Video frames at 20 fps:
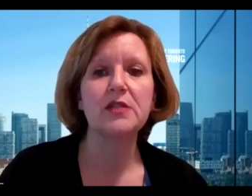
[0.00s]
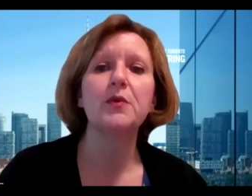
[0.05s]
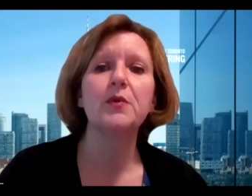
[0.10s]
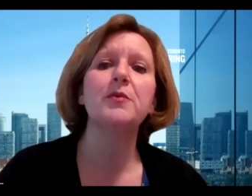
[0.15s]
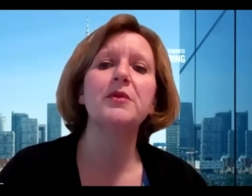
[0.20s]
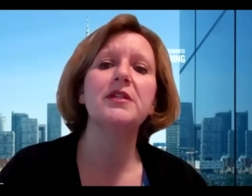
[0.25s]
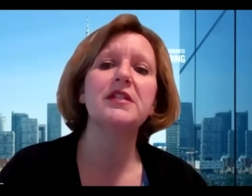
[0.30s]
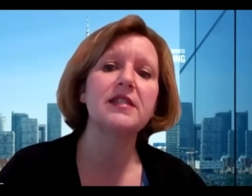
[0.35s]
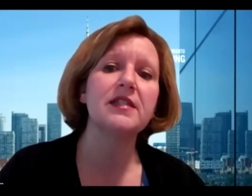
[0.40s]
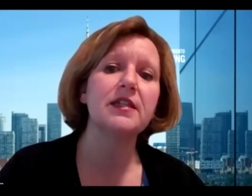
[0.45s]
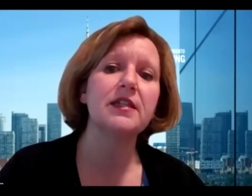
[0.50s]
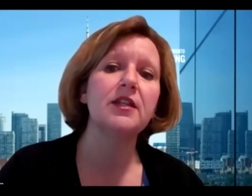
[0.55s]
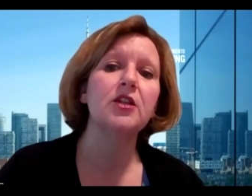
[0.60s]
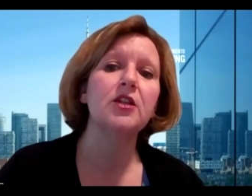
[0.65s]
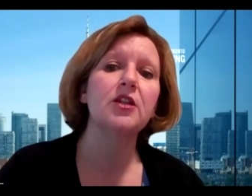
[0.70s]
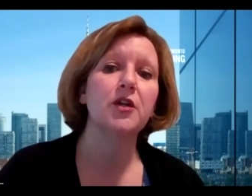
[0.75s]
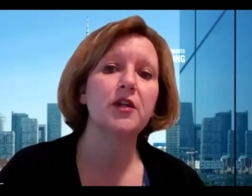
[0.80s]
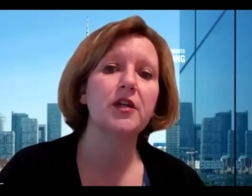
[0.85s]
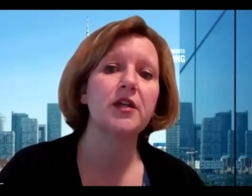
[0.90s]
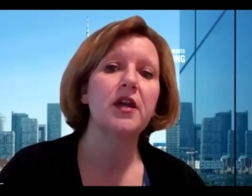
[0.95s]
we would still
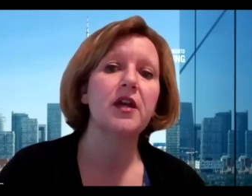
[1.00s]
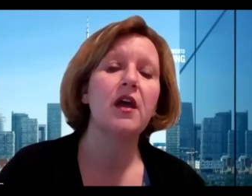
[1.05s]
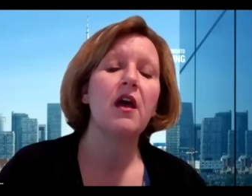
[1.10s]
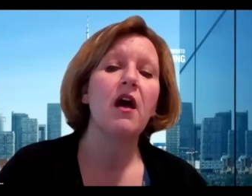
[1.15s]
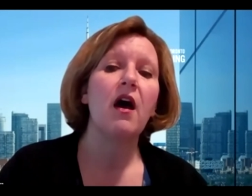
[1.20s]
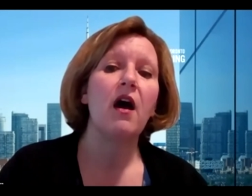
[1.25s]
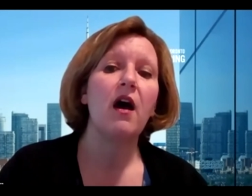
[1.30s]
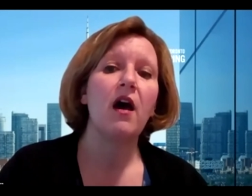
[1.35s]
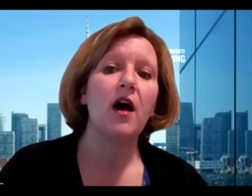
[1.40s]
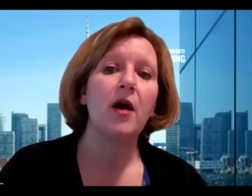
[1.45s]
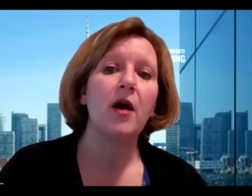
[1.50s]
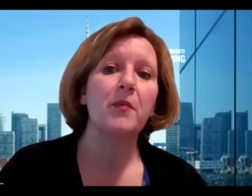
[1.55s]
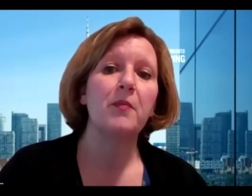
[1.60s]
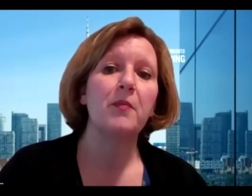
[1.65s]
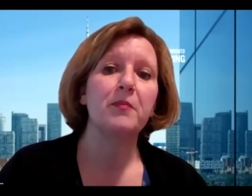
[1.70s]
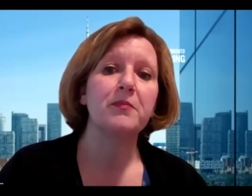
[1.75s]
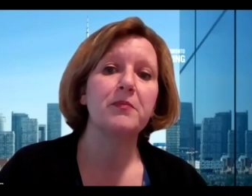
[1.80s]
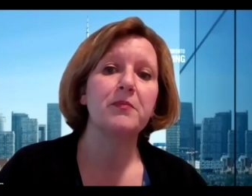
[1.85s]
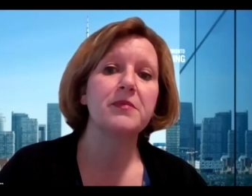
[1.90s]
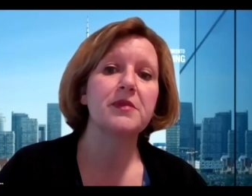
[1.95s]
look
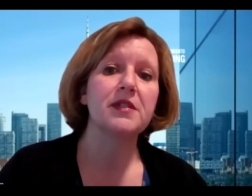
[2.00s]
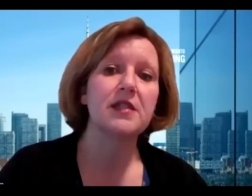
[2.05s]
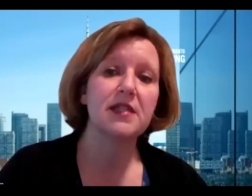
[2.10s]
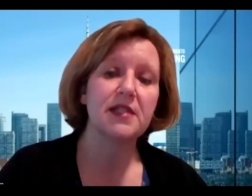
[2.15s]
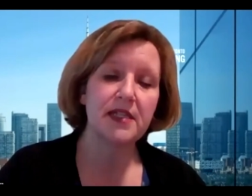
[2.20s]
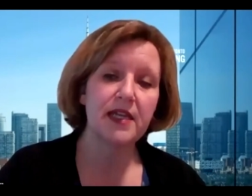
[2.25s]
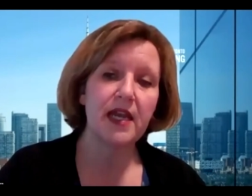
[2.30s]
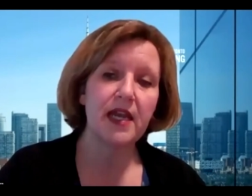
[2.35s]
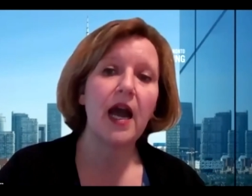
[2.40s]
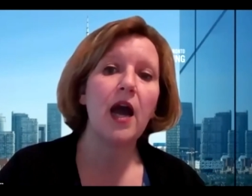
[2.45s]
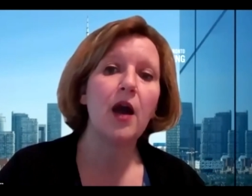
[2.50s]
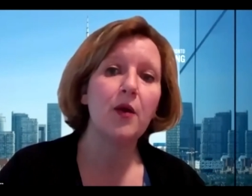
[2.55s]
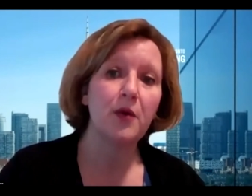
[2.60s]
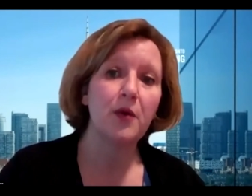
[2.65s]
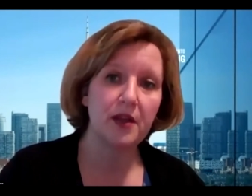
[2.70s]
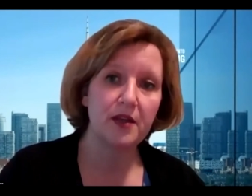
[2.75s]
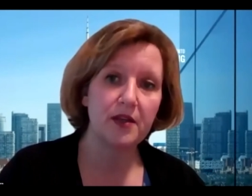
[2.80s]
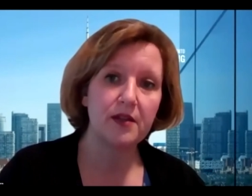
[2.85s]
to see how